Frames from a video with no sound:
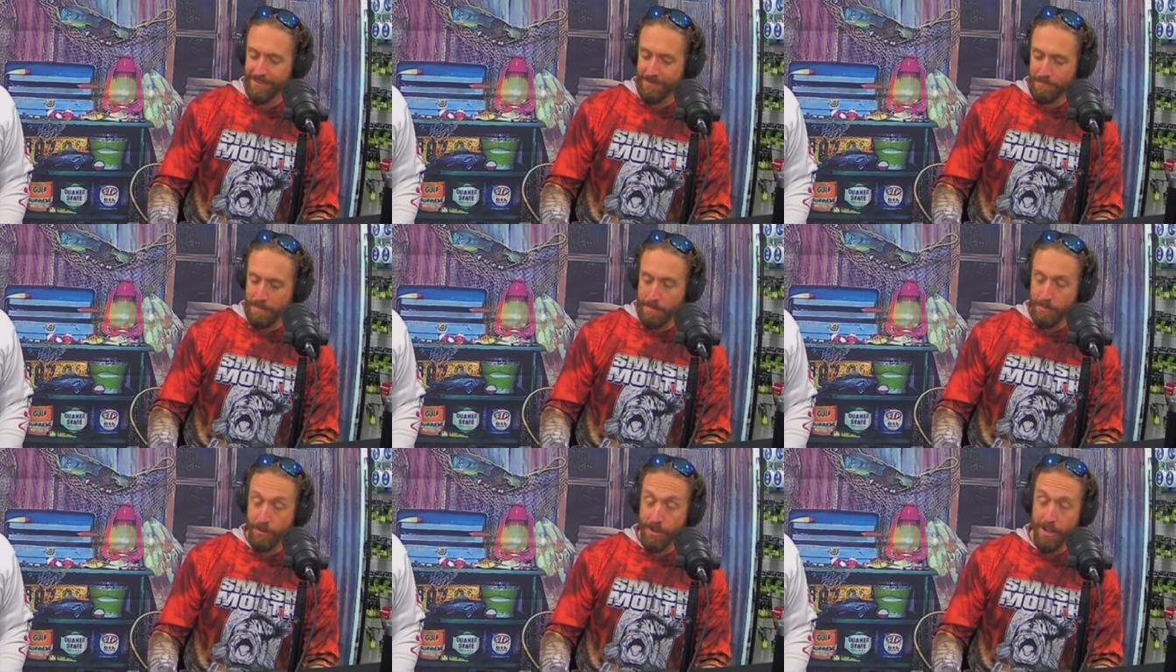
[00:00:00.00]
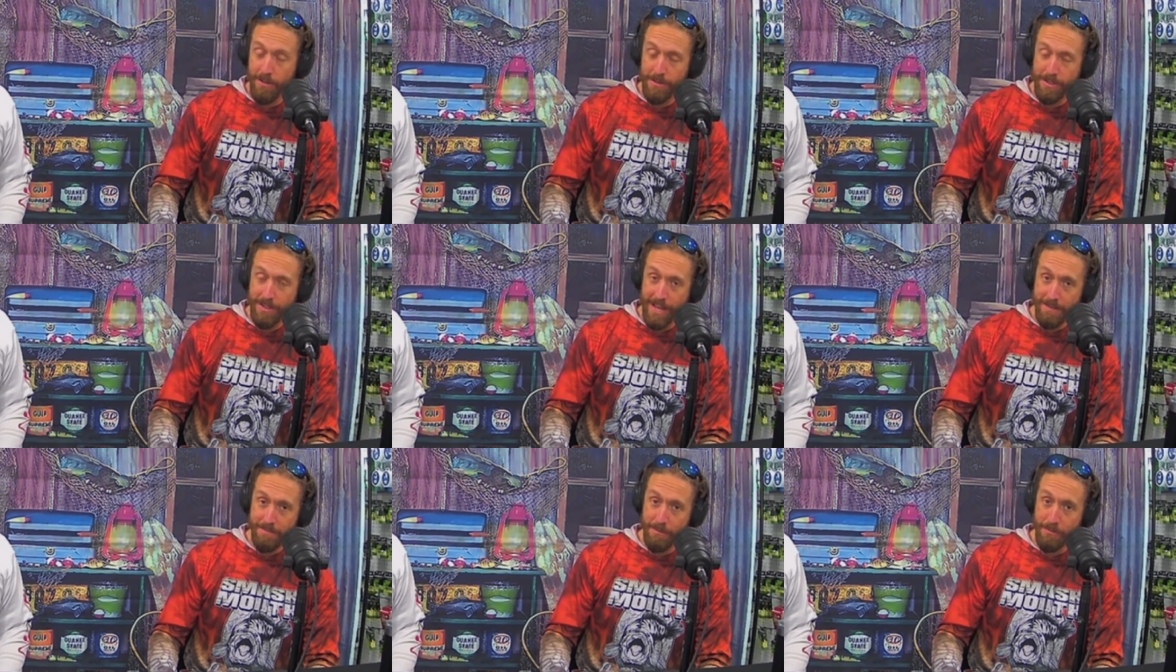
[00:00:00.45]
people
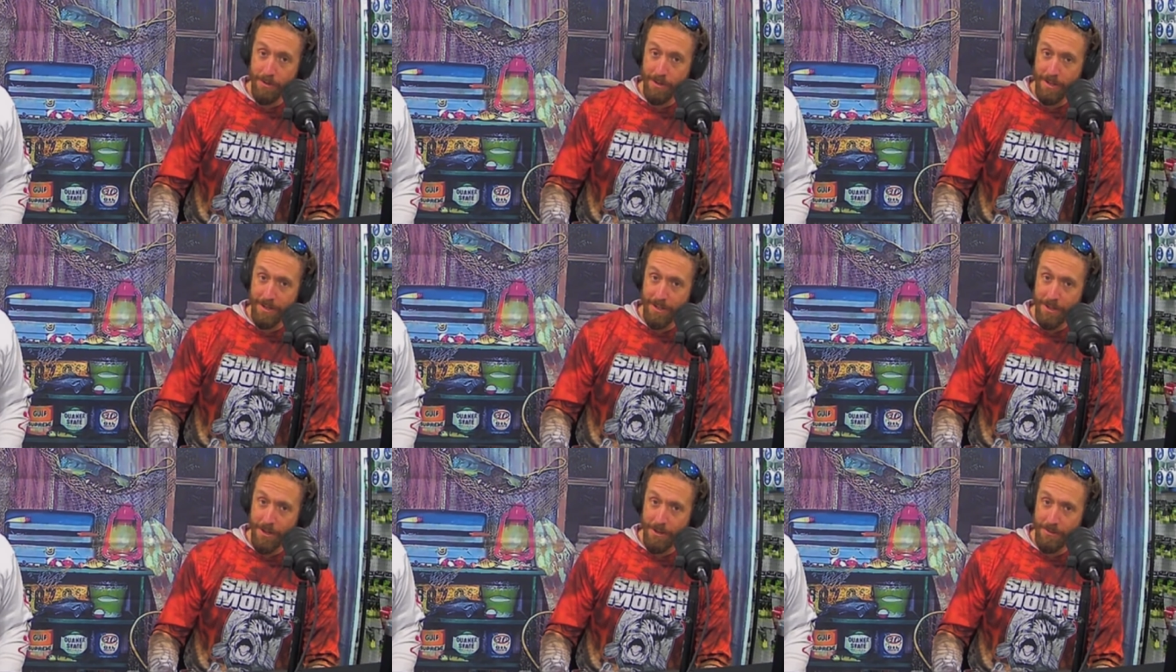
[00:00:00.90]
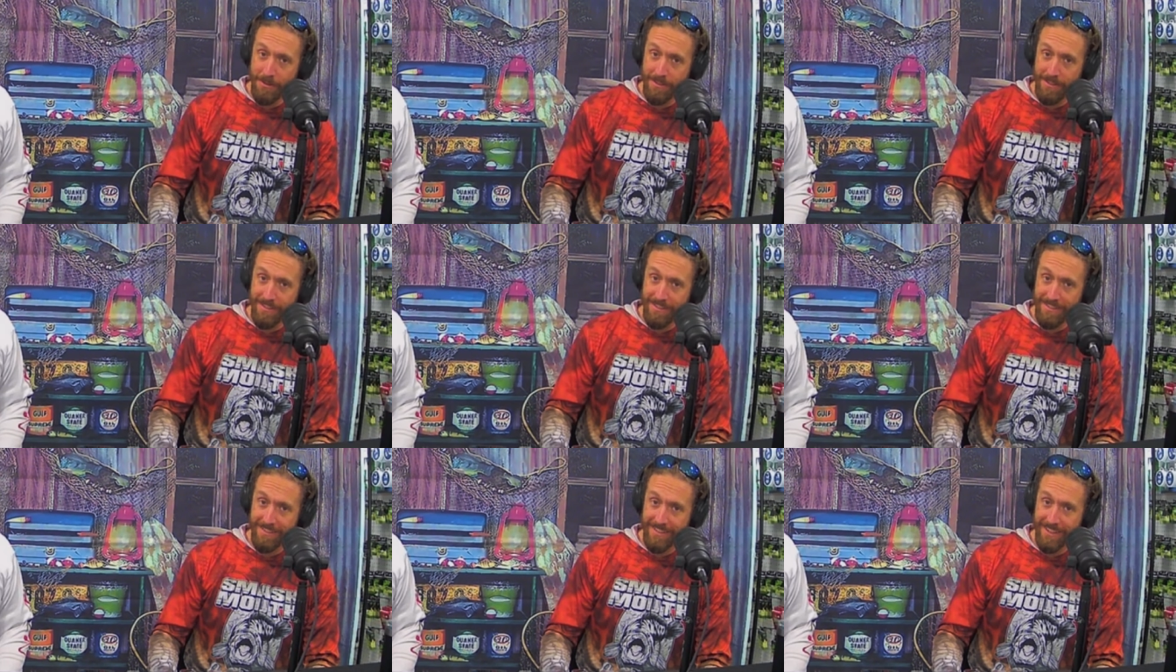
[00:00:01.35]
always ask me where to go
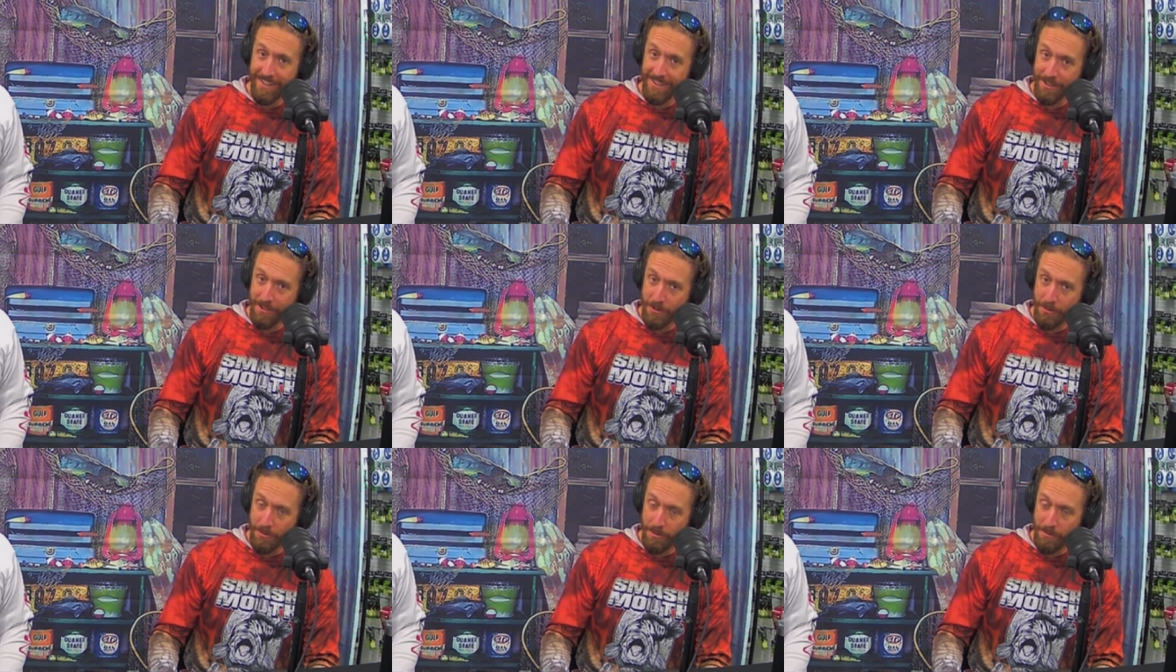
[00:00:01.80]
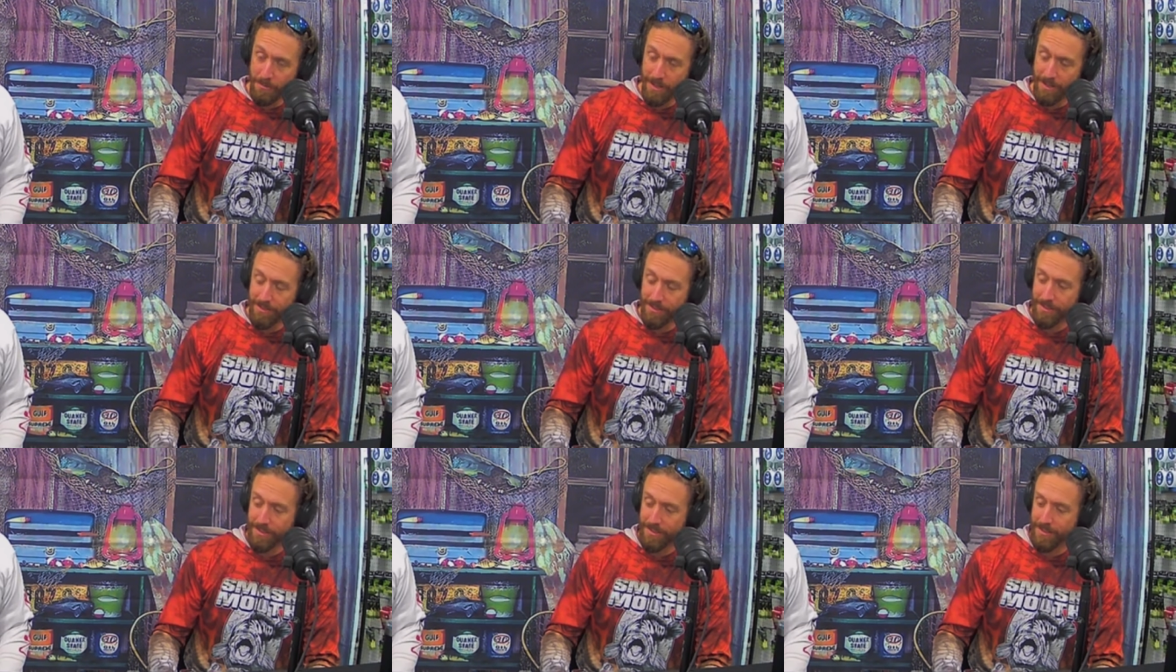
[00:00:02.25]
in the colder
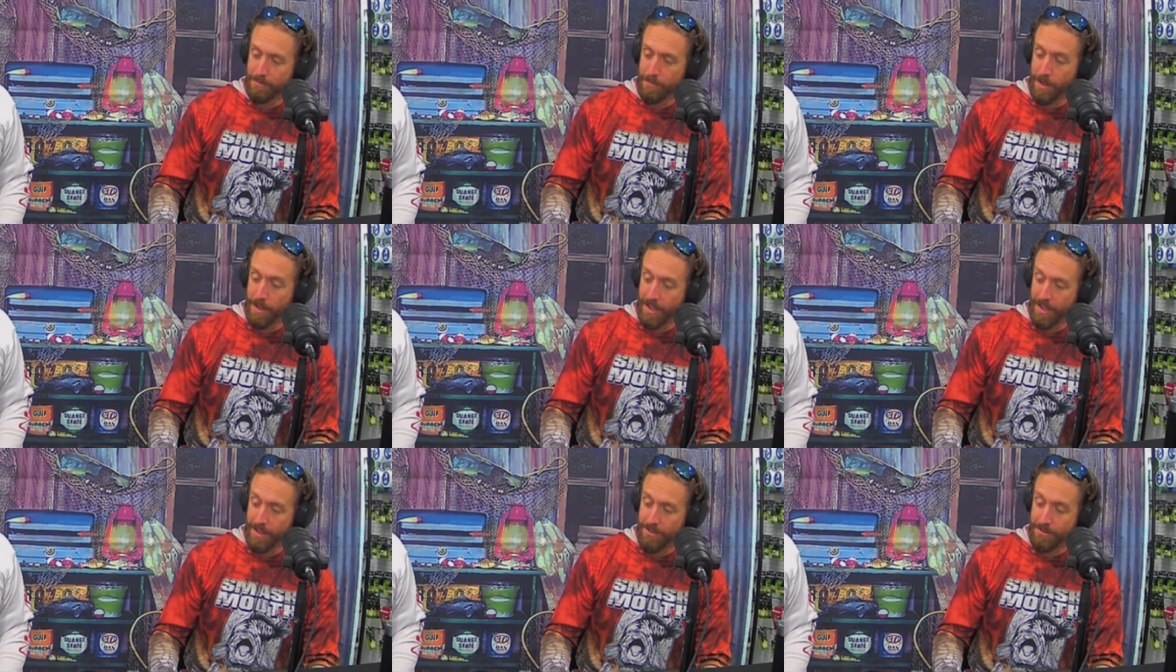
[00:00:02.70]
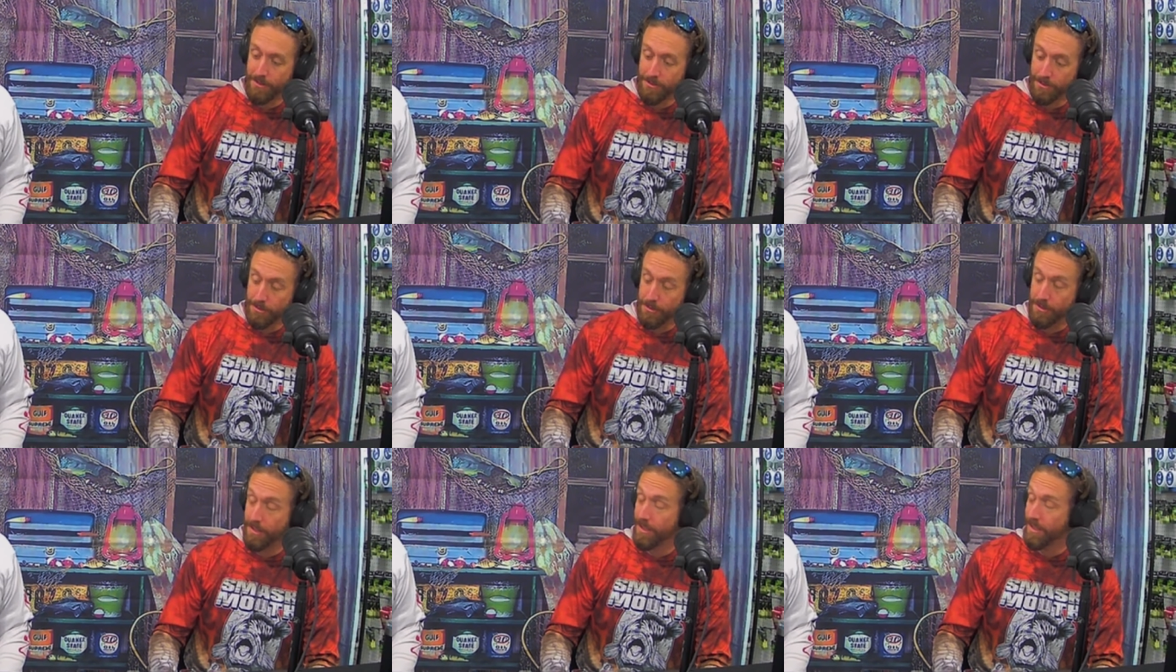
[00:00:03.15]
months. My answer is
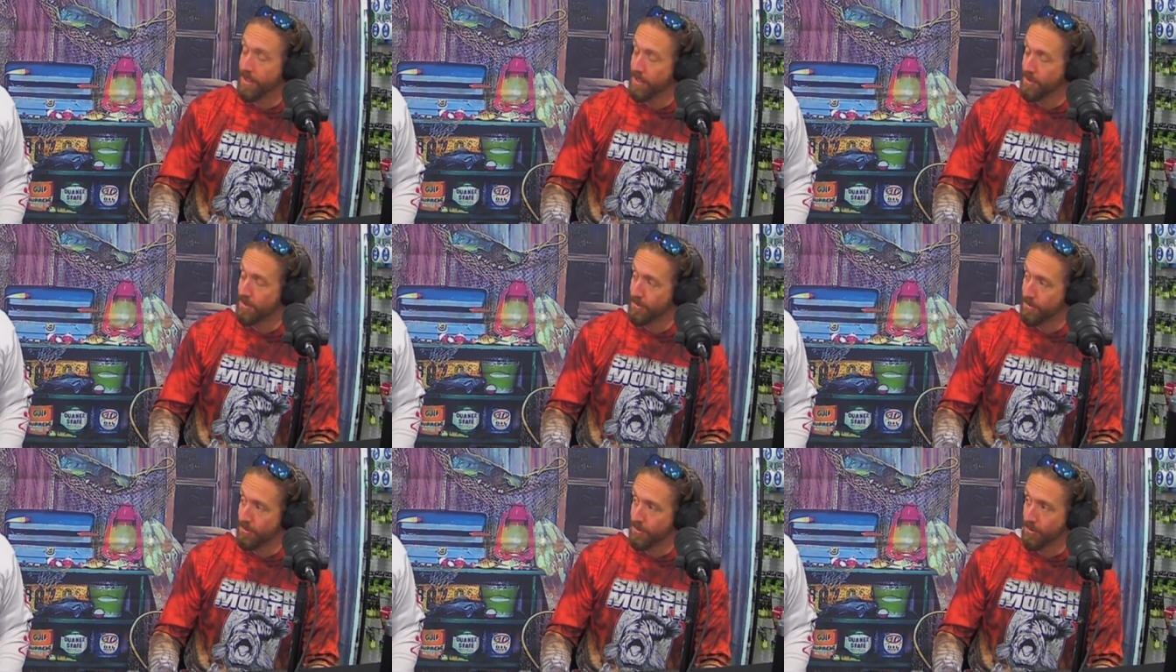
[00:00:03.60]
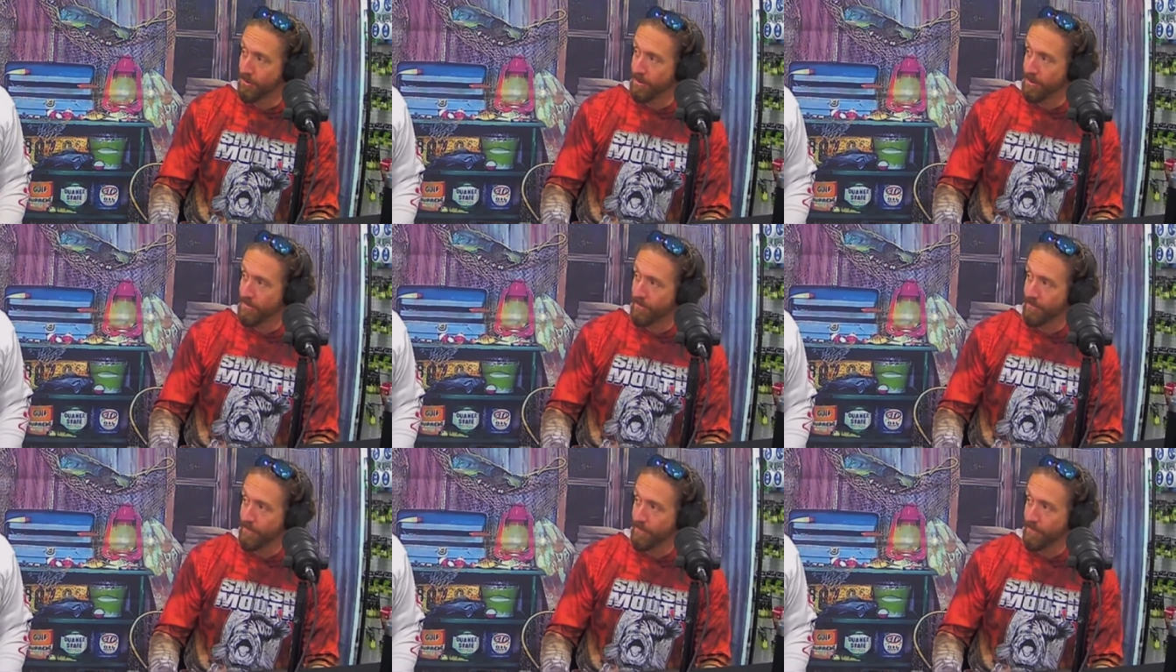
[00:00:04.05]
usually the Eastern Shore.